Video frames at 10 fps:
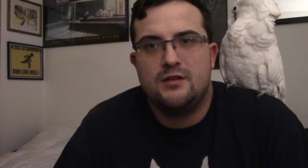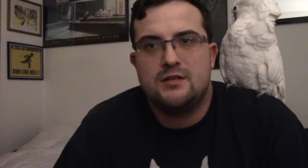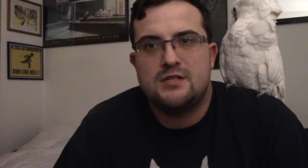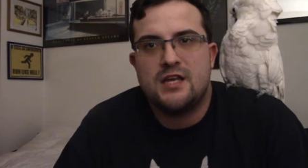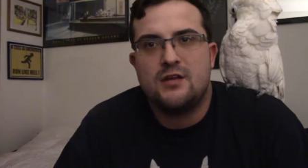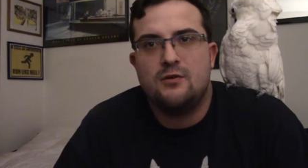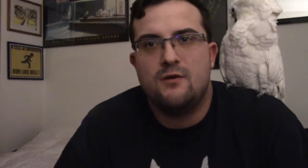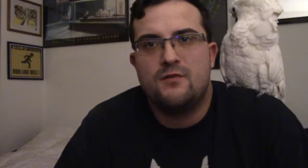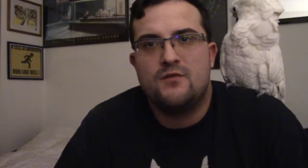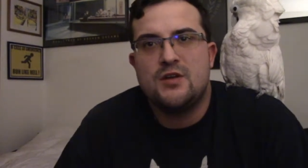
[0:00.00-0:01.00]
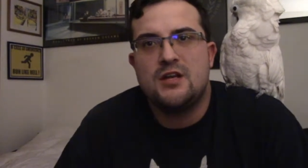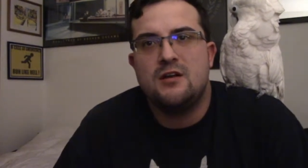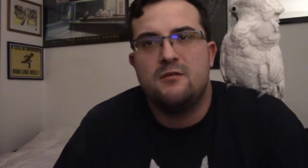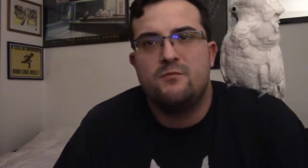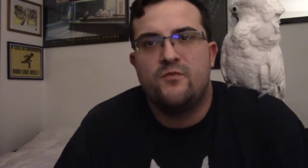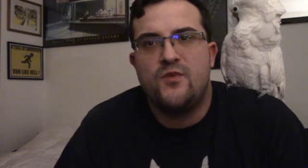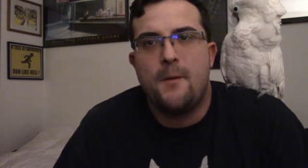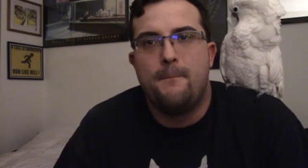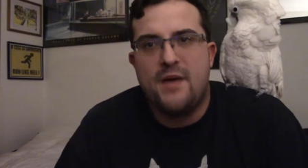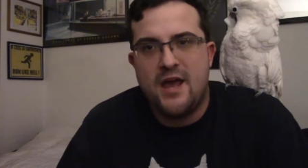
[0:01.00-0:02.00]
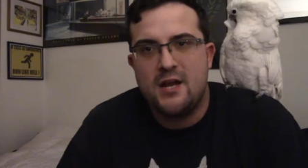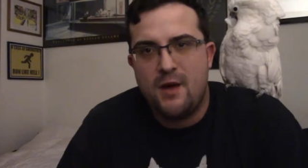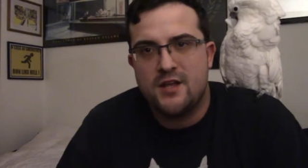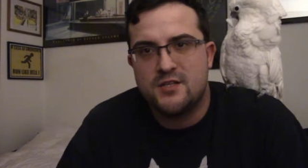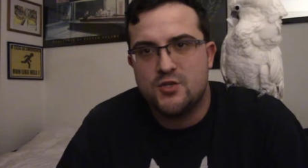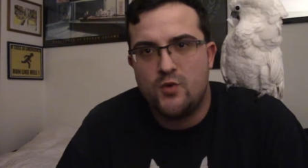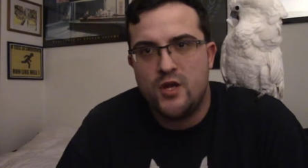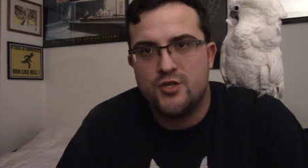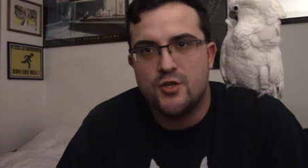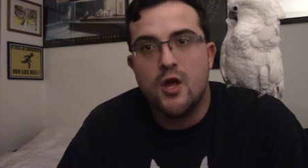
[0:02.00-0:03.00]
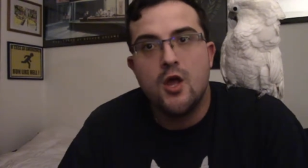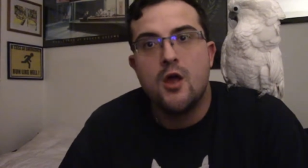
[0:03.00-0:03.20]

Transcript: Second off, if you're gonna feel bad about a situation,